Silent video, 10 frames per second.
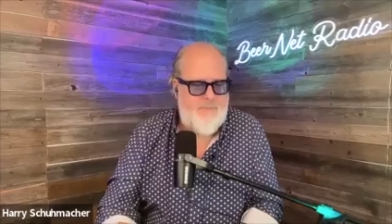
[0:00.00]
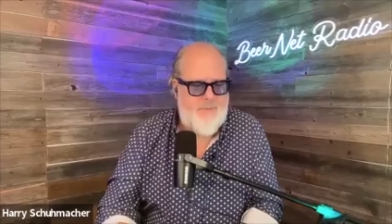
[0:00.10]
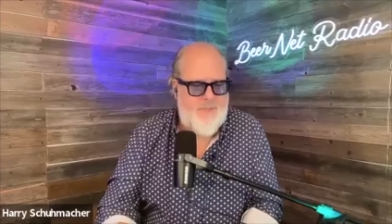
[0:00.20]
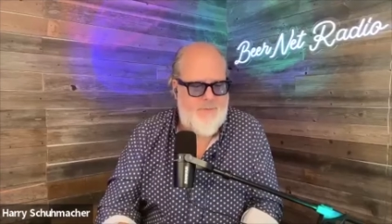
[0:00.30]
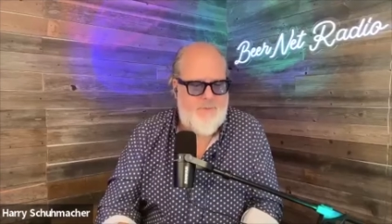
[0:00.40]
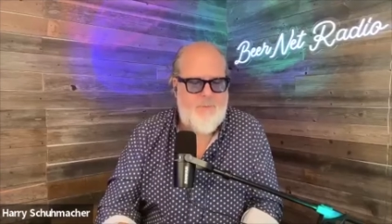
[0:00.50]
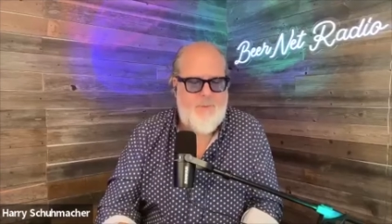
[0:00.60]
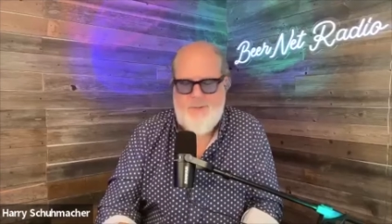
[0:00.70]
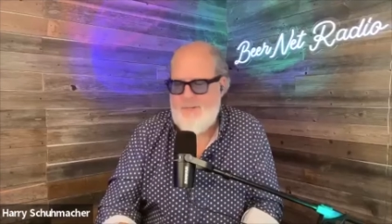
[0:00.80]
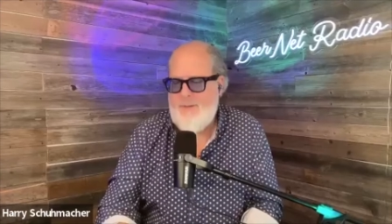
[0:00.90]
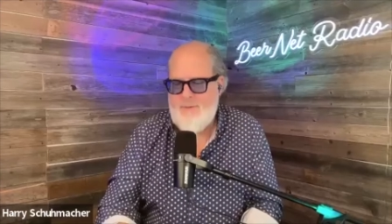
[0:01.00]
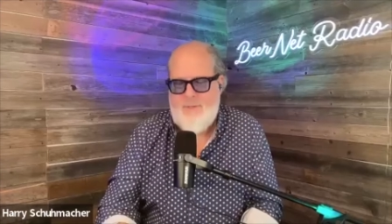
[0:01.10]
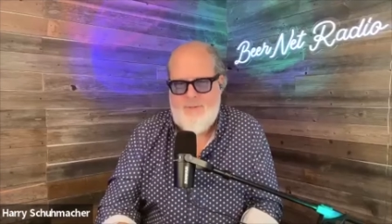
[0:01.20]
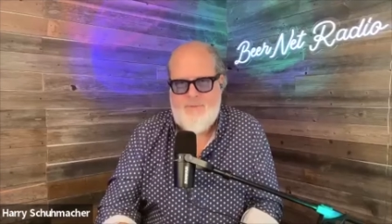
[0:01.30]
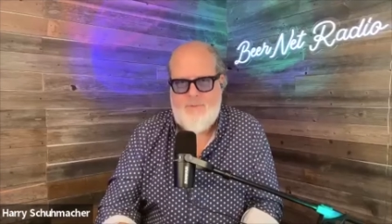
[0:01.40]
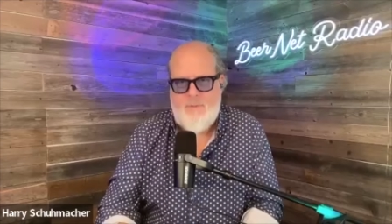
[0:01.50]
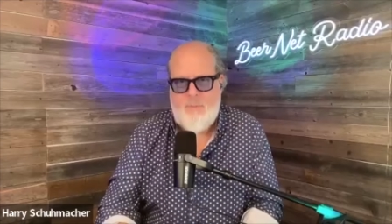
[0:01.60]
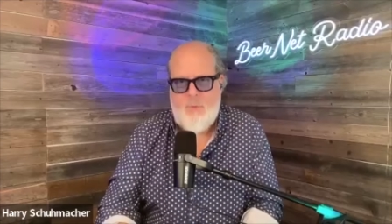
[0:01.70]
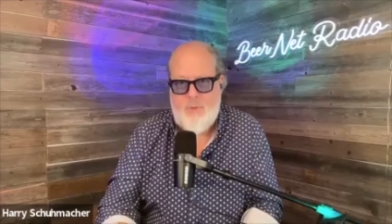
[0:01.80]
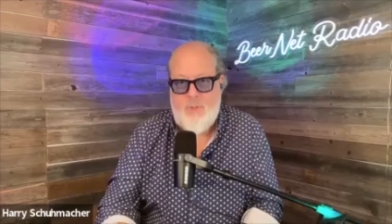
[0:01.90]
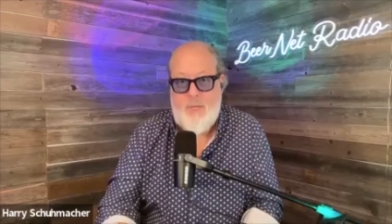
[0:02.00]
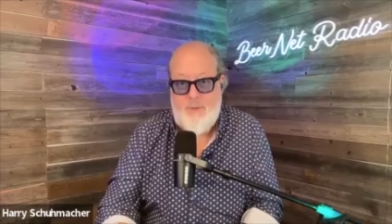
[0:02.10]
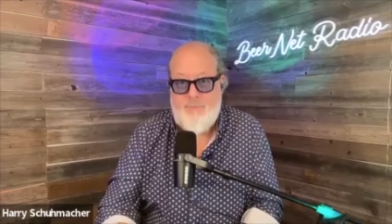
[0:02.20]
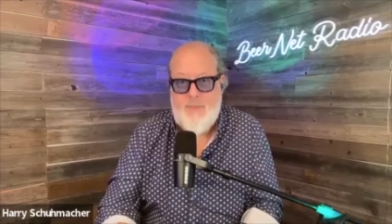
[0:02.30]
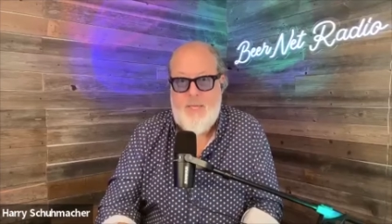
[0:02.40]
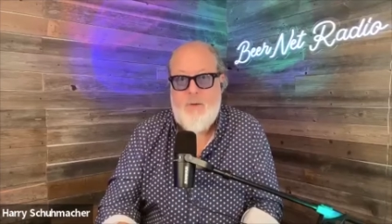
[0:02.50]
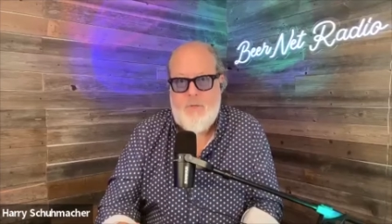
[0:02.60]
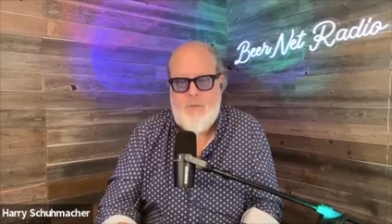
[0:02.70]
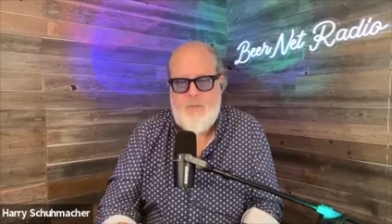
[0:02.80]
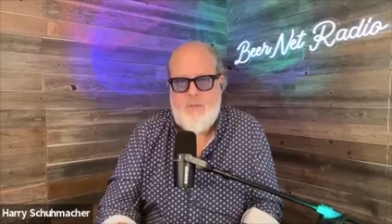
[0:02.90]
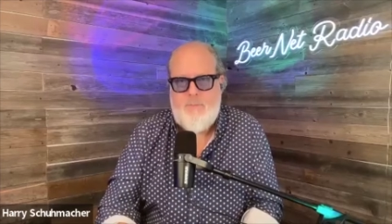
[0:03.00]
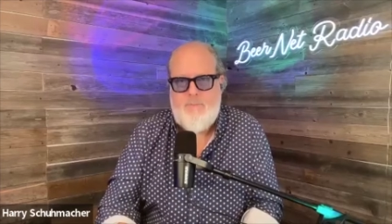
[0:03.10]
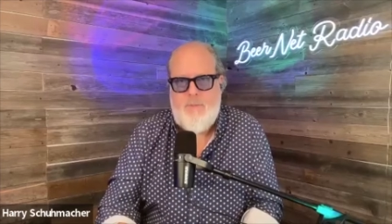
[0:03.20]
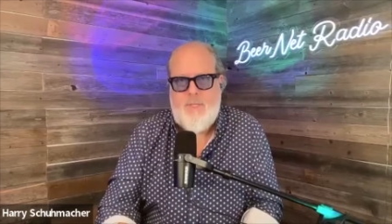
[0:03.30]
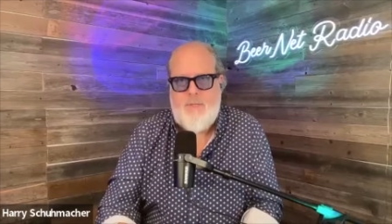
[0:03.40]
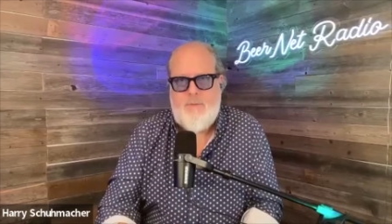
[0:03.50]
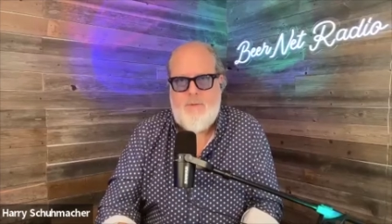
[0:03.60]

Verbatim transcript: the easiest way to de-alcoholize is to boil off the alcohol, and, right?